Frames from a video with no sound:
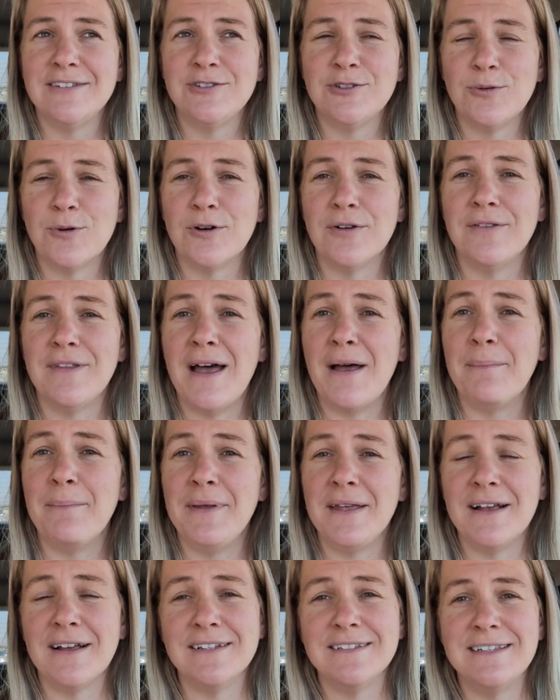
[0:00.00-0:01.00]
toward them
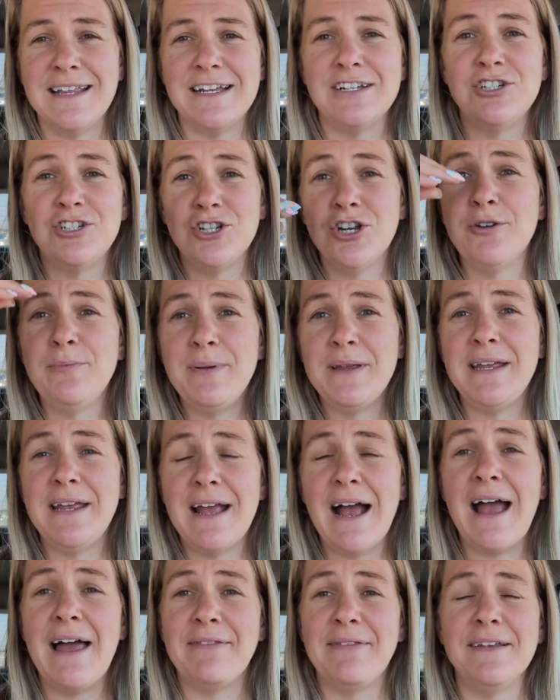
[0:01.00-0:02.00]
because they should be
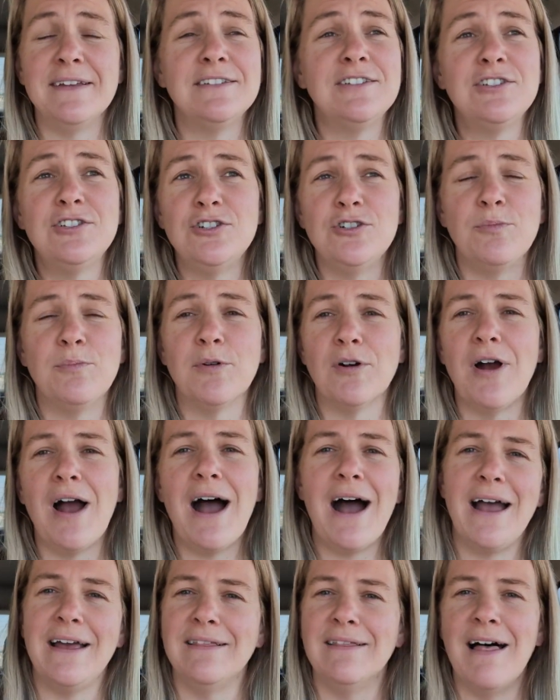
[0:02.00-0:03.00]
at this super
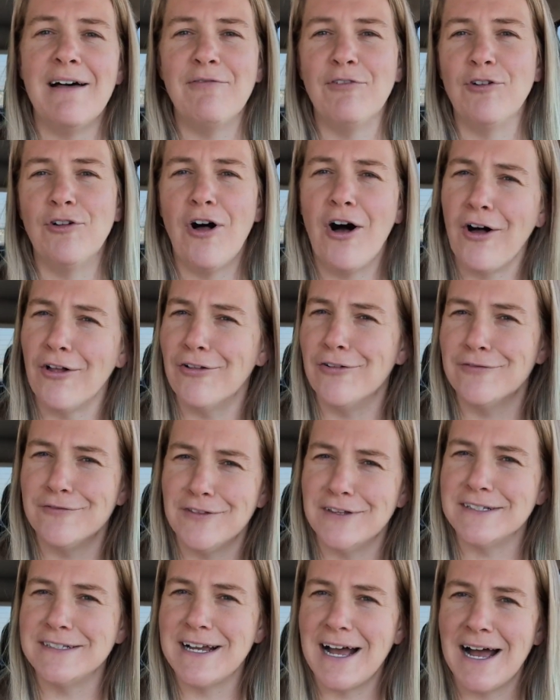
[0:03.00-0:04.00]
high level all of
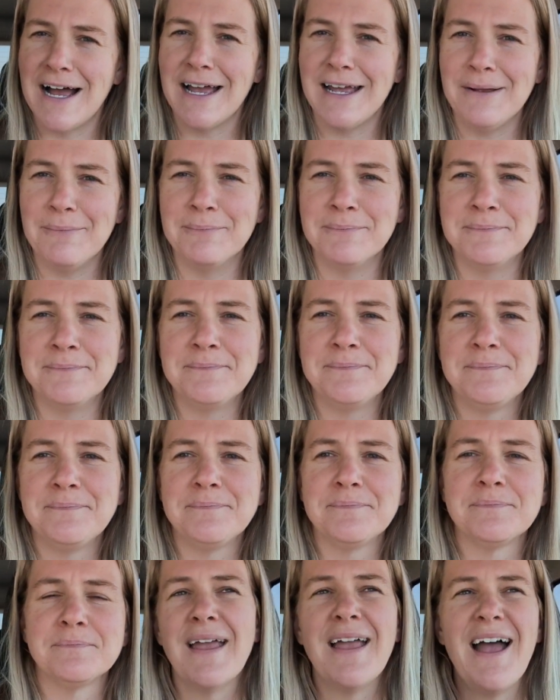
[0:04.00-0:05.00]
the
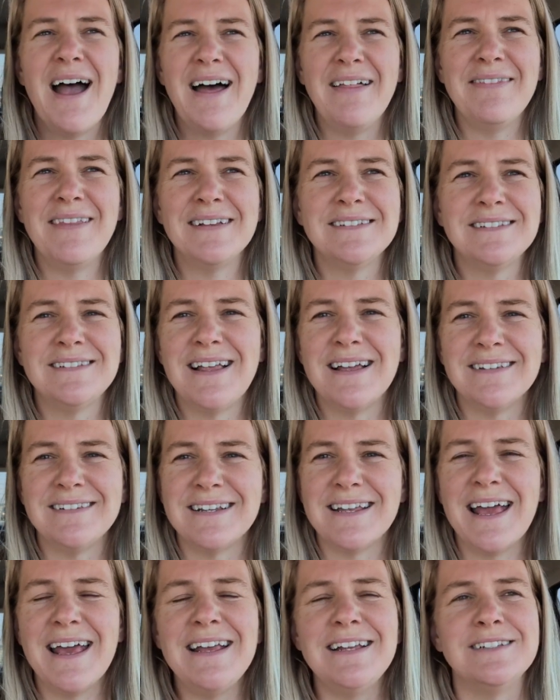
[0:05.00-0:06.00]
time. And that's not the
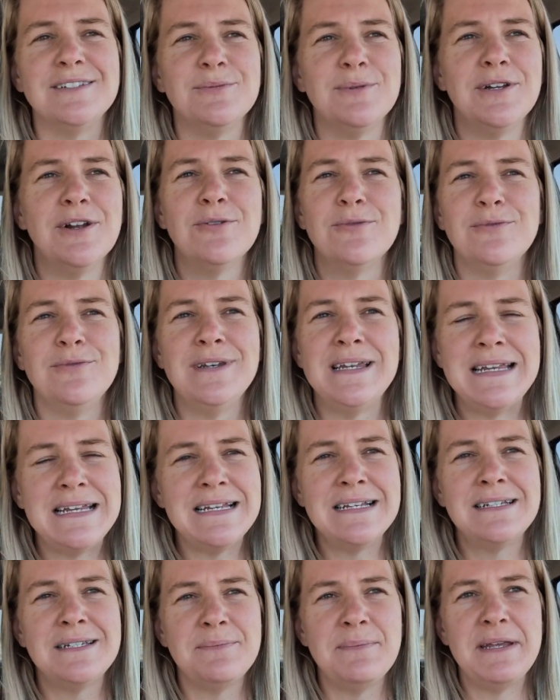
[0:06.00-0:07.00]
case. We don't
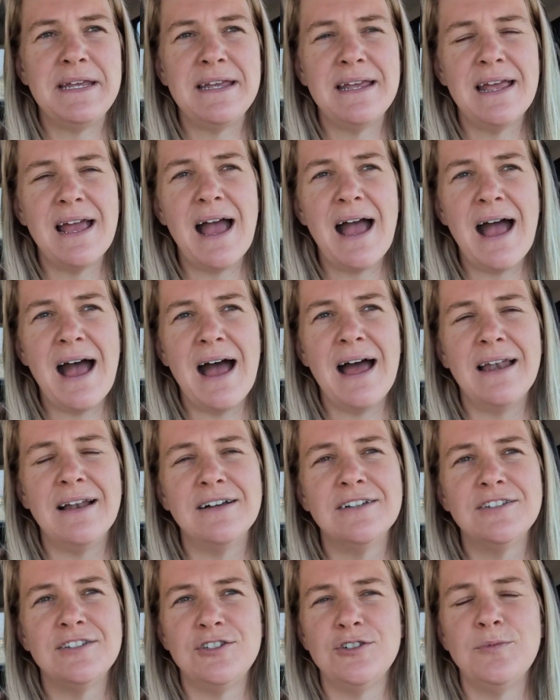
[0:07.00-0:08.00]
need to be at
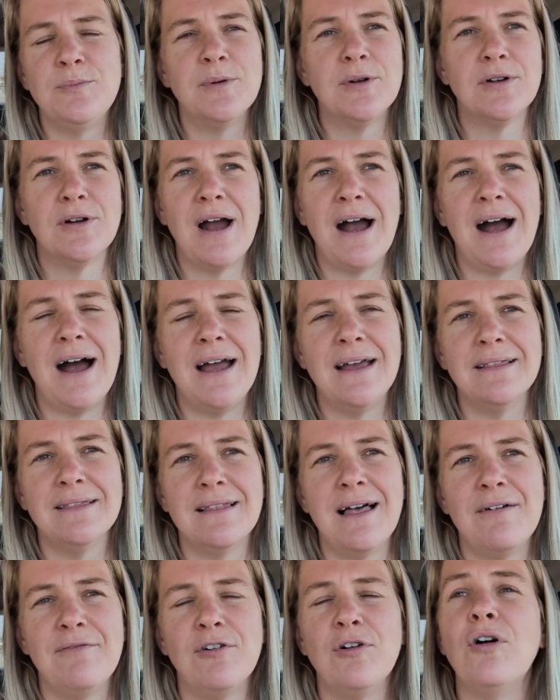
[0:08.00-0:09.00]
a super high
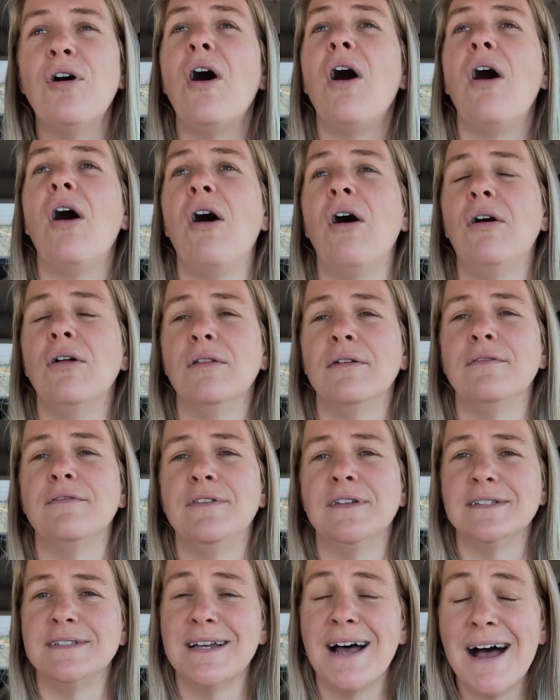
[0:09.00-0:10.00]
level all of
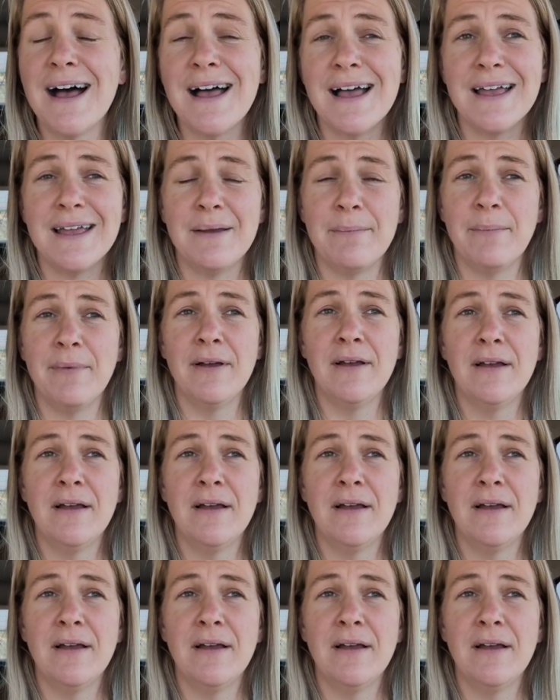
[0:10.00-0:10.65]
the time.